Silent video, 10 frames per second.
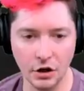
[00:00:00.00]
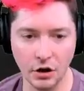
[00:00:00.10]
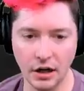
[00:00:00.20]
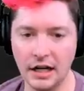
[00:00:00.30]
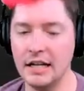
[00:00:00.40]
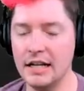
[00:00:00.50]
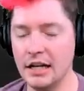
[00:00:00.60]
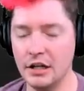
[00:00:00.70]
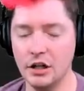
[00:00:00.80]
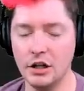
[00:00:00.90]
you're going to
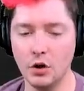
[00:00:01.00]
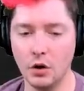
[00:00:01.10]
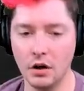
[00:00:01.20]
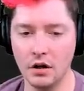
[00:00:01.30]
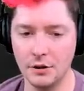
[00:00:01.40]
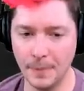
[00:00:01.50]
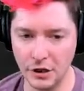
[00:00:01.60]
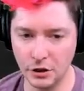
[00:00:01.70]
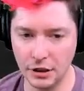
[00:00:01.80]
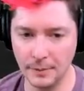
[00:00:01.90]
need your
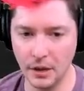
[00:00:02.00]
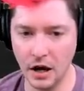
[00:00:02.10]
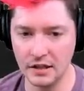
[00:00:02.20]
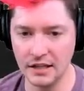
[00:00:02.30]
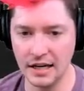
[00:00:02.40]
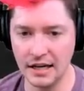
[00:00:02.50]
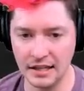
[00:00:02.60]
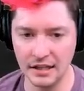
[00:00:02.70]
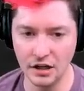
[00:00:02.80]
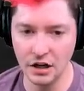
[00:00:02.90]
specialty blocks like
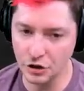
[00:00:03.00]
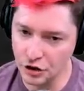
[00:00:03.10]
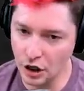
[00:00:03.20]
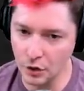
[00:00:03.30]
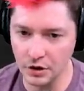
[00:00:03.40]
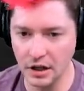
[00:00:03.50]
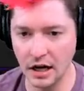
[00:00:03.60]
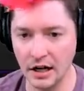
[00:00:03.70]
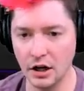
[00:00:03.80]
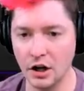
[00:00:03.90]
the stone
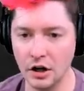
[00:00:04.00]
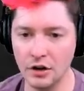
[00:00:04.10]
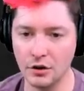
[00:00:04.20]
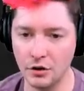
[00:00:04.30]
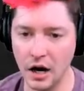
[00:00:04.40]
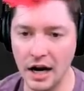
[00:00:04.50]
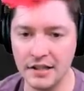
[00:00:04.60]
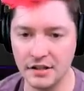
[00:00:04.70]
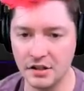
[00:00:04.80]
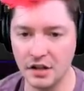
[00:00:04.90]
cutter, the
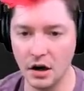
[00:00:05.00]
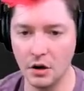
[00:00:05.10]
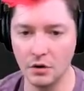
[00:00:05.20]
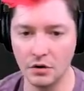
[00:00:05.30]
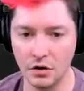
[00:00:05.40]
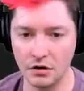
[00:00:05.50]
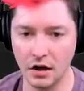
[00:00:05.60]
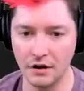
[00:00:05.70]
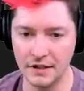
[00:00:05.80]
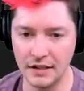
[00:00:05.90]
grindstone,
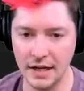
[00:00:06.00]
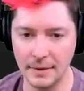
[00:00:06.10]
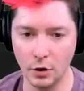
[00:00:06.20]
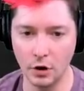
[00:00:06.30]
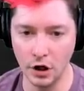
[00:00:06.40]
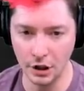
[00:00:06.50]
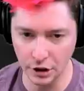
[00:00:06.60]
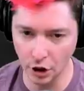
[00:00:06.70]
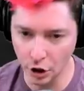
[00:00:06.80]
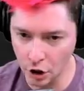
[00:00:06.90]
cartography table,
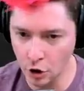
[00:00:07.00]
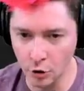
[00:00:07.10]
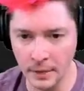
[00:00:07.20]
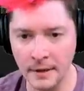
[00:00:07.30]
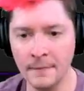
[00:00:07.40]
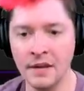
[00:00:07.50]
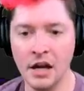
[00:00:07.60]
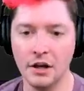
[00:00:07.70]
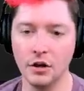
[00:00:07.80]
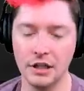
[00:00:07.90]
and loom.
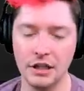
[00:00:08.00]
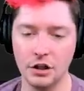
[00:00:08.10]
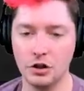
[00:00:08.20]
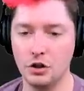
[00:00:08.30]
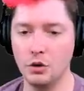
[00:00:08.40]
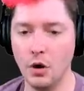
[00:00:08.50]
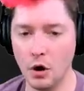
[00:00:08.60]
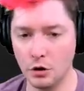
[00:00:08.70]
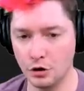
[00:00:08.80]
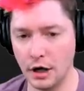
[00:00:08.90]
You'll need two
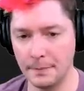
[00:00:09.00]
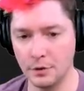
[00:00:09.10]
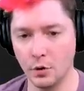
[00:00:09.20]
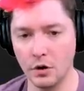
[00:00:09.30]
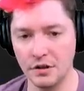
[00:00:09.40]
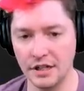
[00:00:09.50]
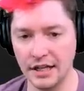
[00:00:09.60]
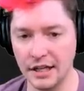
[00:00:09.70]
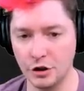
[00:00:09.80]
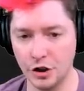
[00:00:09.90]
oak trap doors,
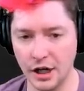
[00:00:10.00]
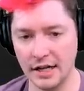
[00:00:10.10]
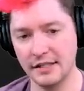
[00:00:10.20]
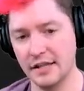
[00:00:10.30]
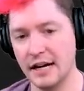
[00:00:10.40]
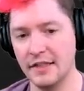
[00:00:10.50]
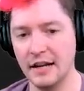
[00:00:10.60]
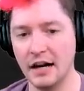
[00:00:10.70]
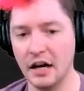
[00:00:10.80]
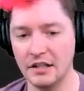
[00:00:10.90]
an ender chest, and
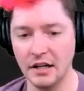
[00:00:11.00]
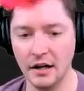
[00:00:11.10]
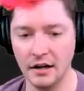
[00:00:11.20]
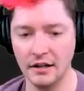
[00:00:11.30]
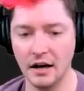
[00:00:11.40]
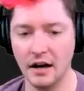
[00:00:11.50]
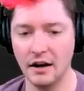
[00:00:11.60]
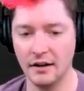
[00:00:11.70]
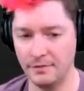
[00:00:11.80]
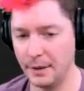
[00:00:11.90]
then a ton
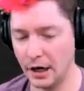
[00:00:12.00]
of